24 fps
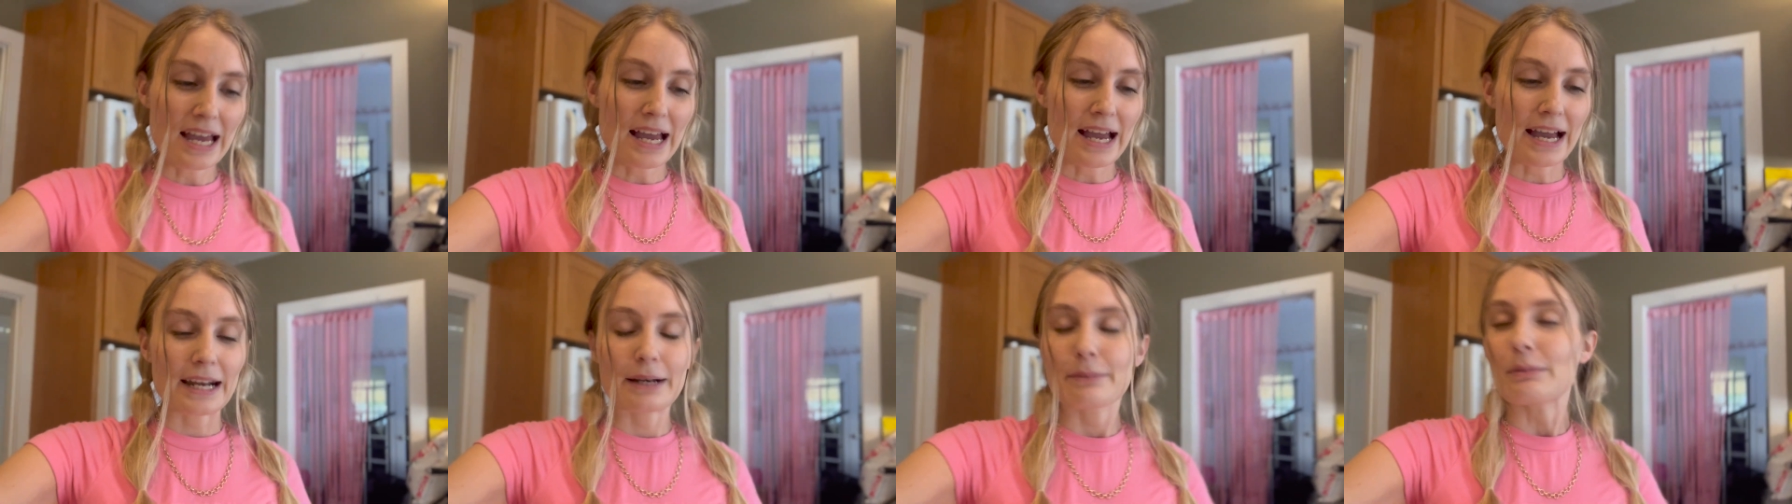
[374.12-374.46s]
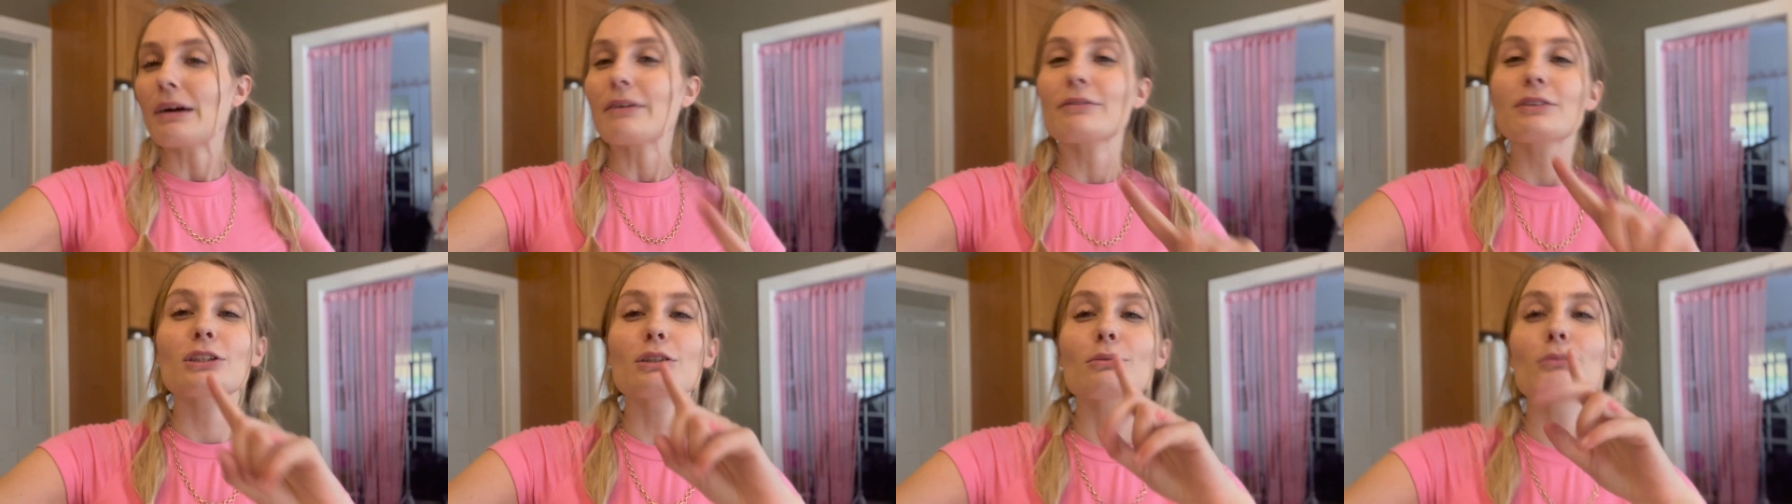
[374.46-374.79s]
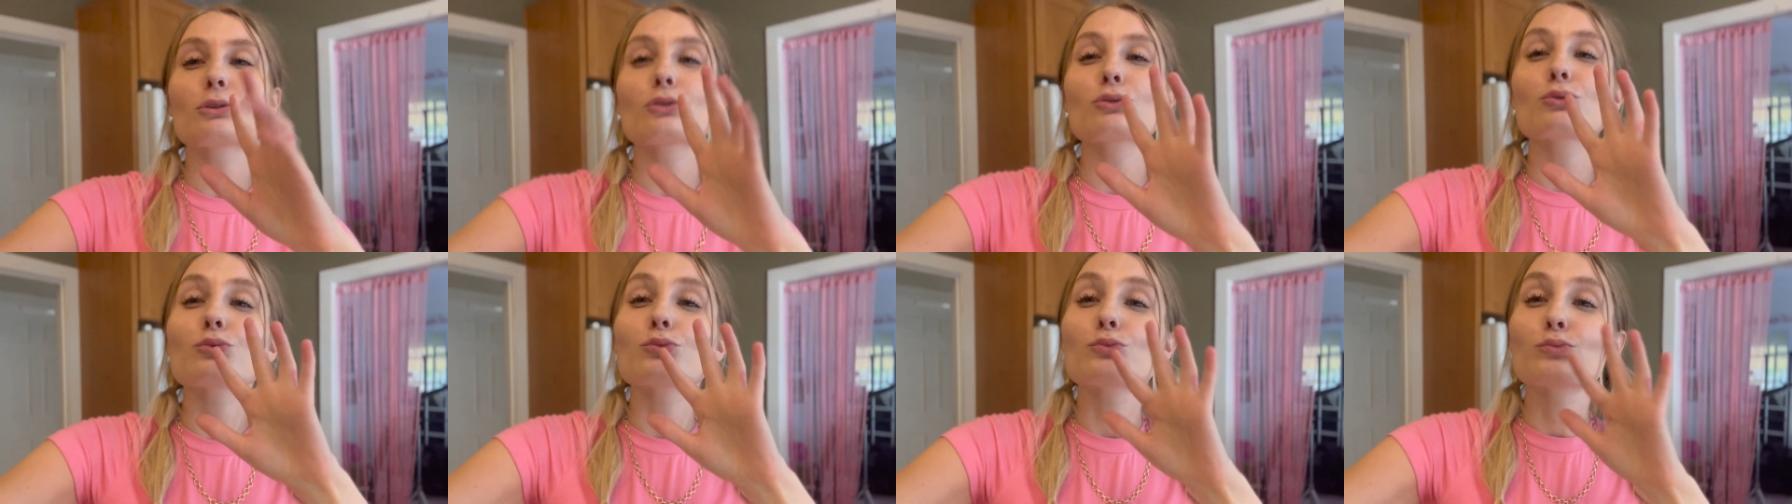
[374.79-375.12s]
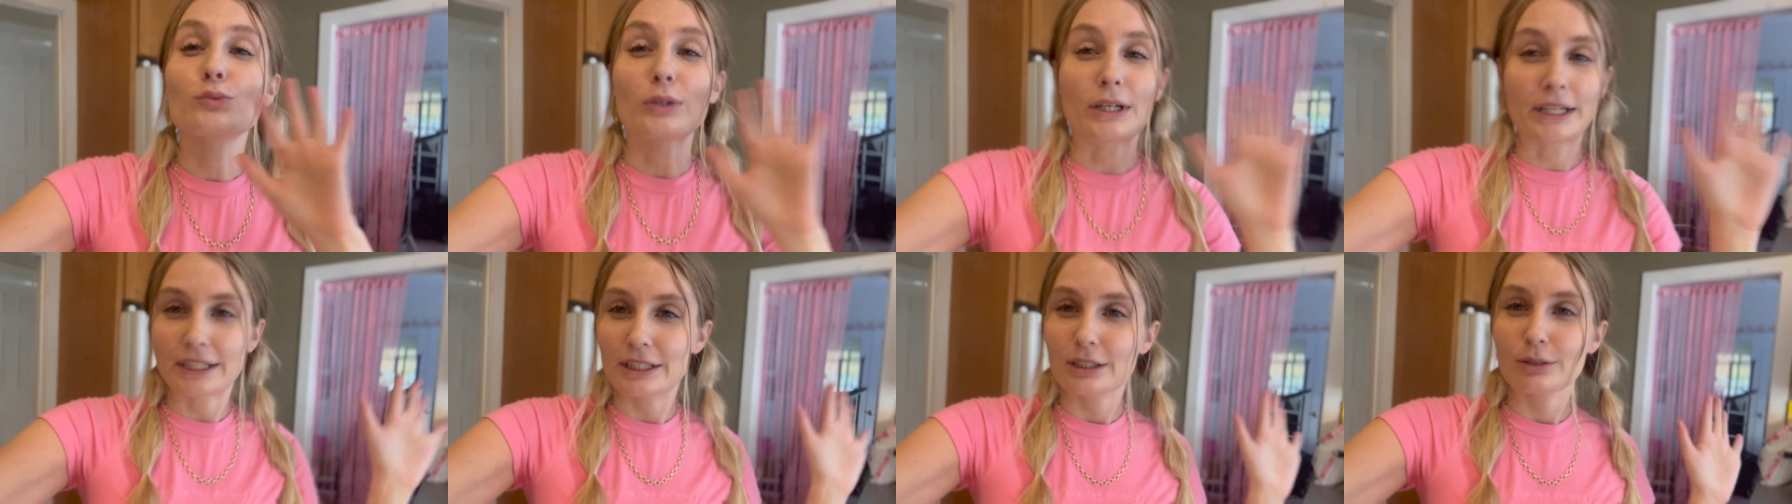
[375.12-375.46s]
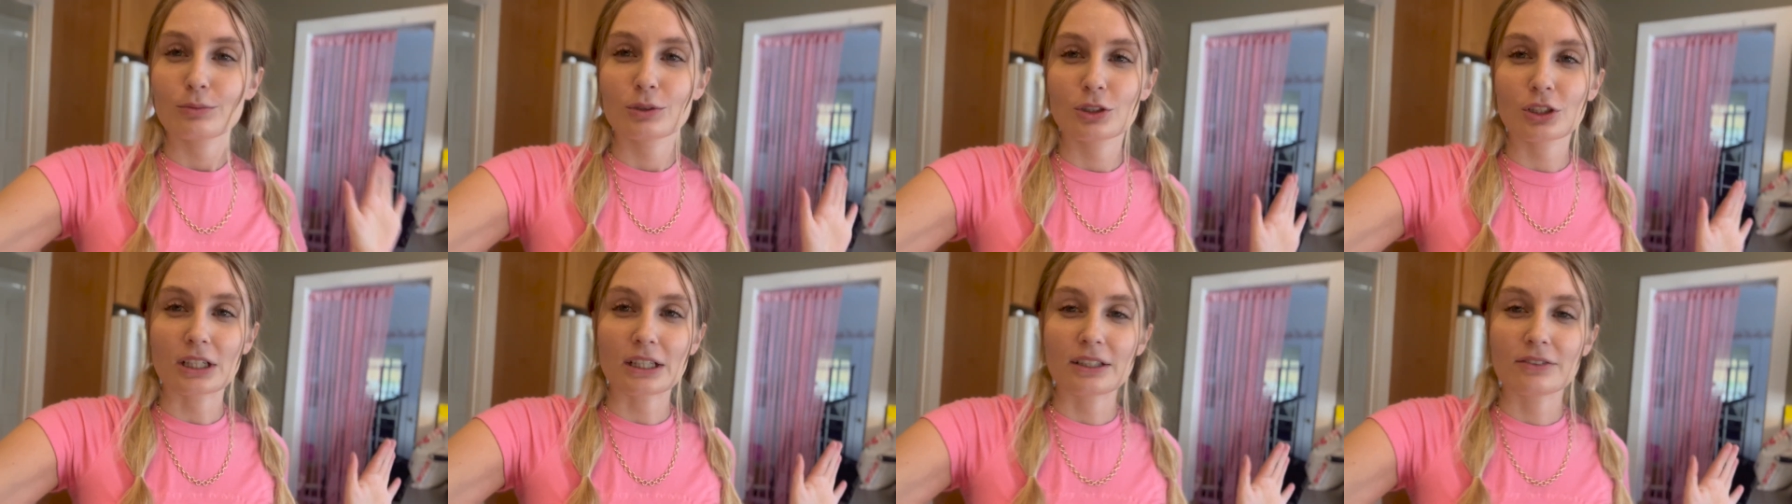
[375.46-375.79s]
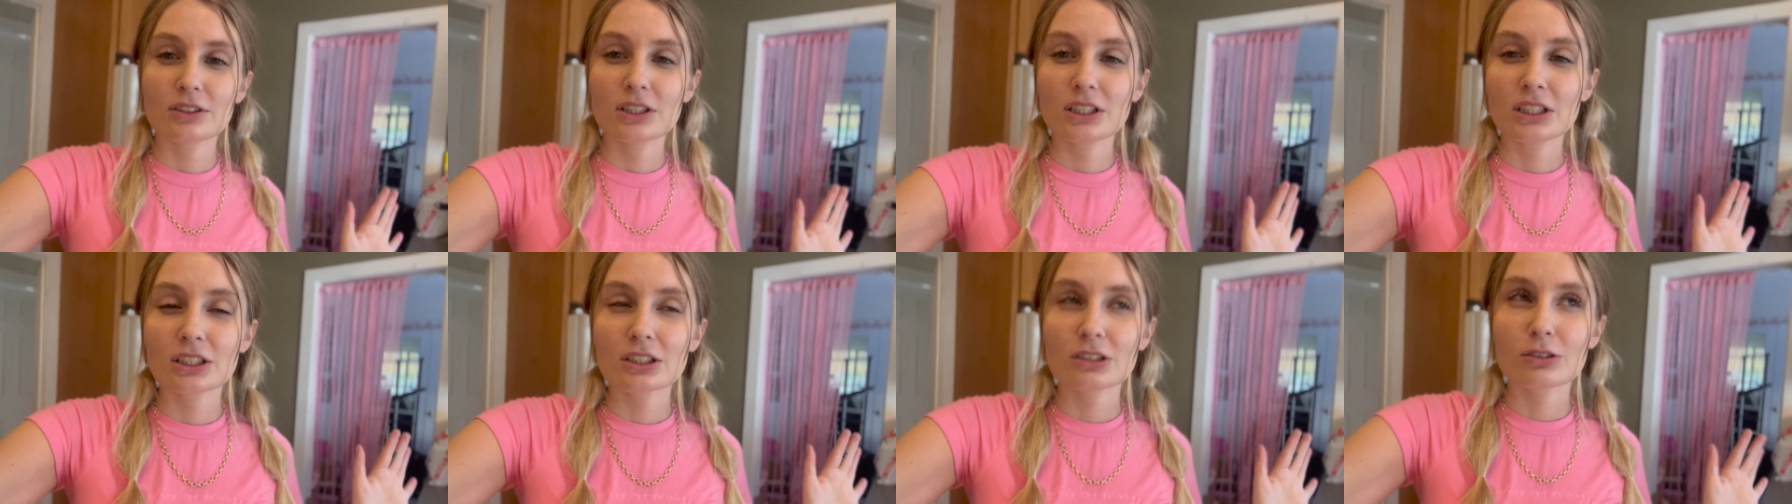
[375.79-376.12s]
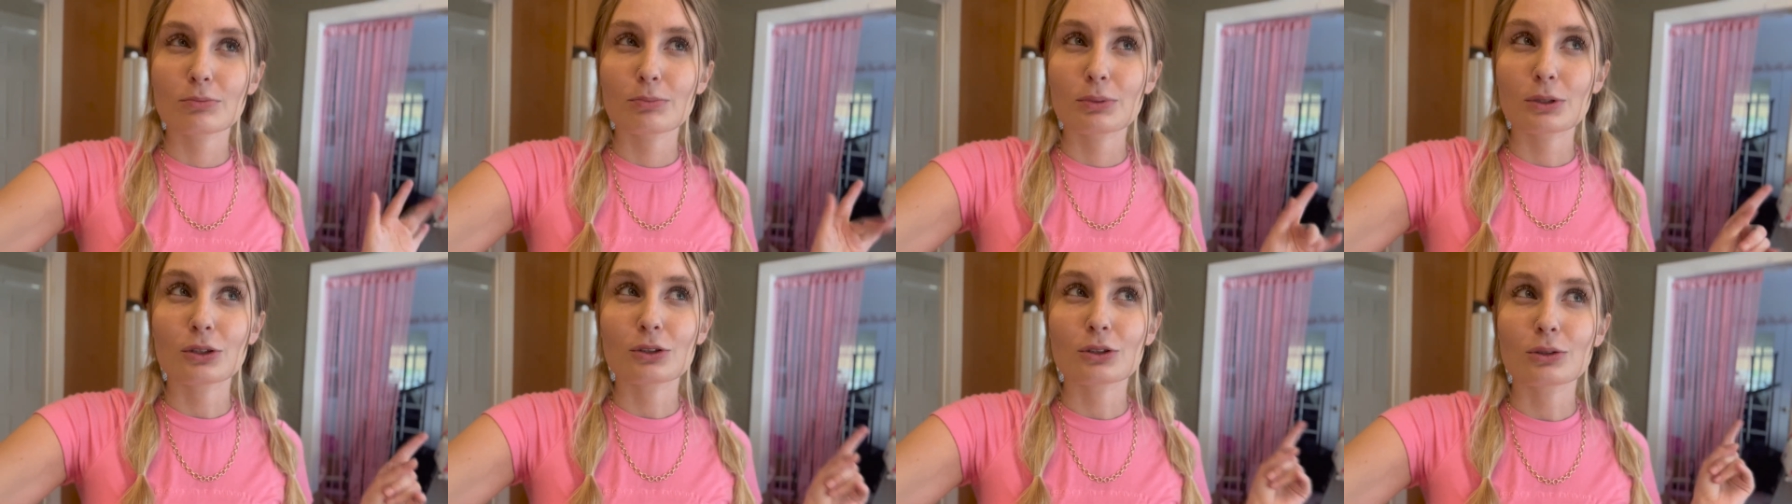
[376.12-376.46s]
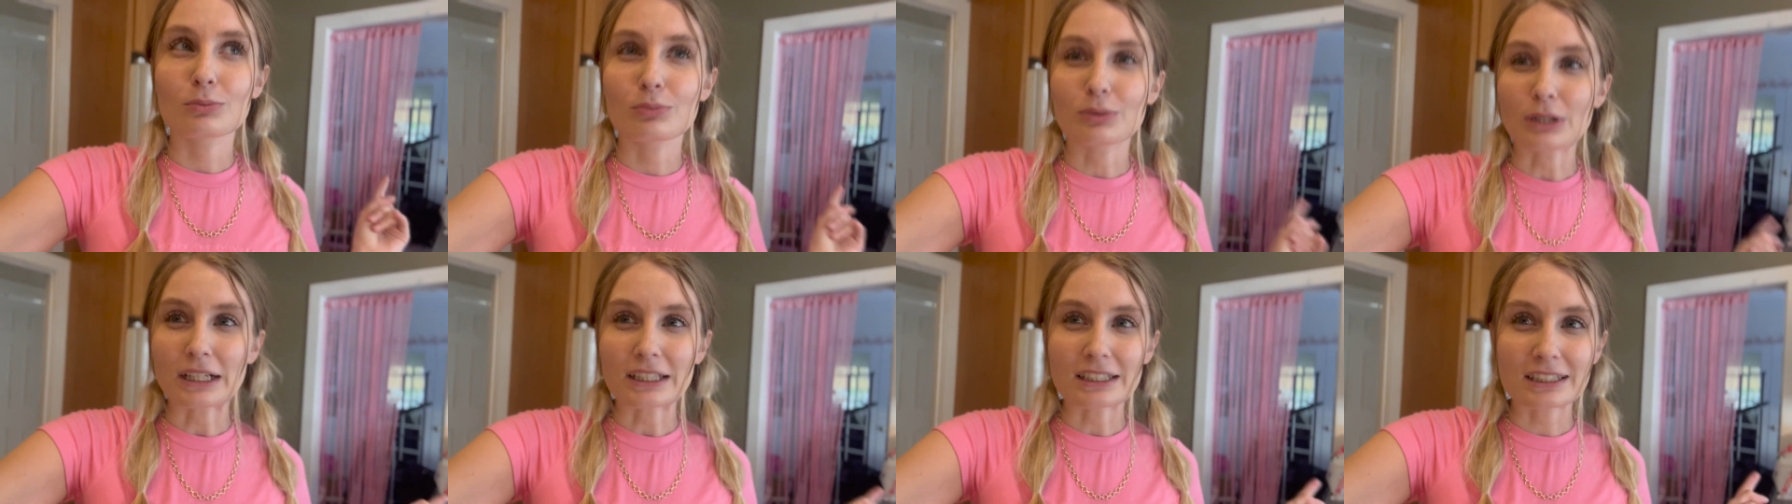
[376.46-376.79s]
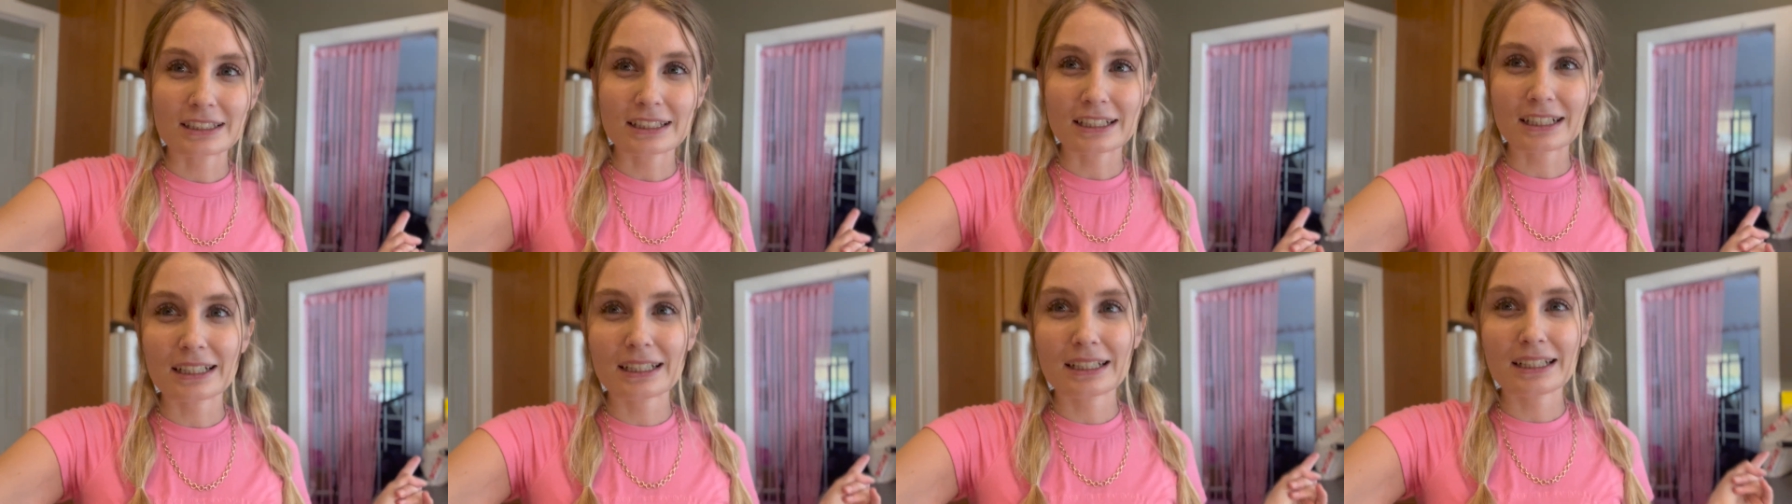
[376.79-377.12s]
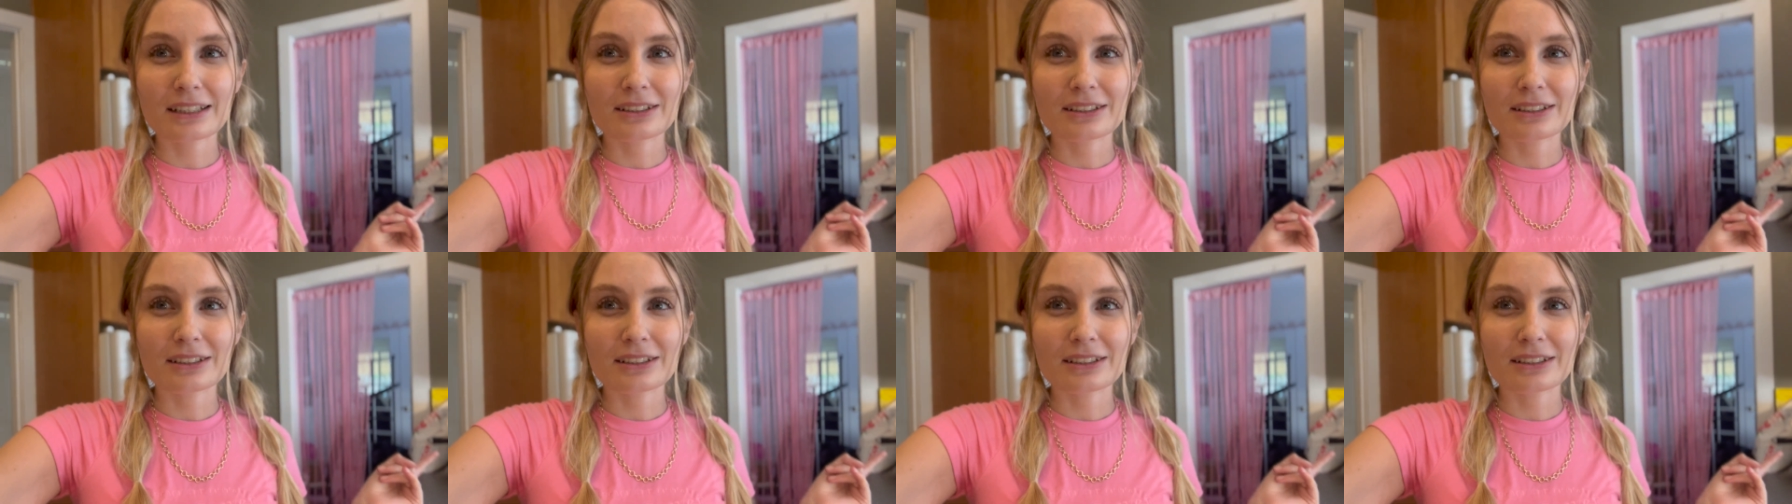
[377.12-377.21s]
And I'm having the most random cravings, but on the bright side,